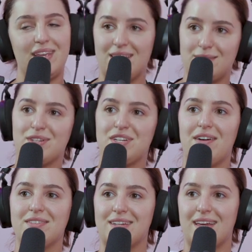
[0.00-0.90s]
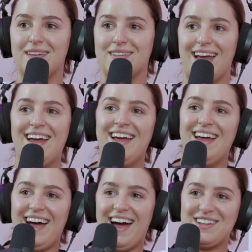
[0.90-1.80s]
Yes, we showered together. Yeah,
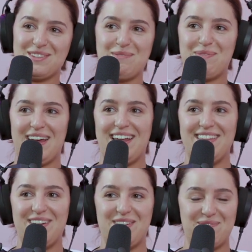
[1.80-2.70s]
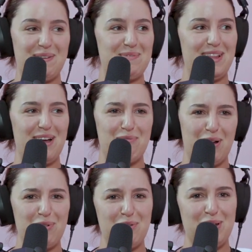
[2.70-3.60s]
I didn't put that out there when people are like,
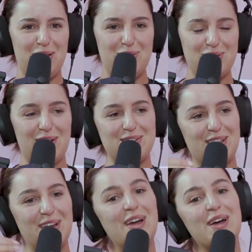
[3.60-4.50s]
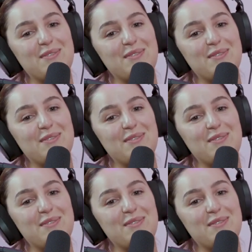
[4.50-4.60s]
what do you mean in the shower together?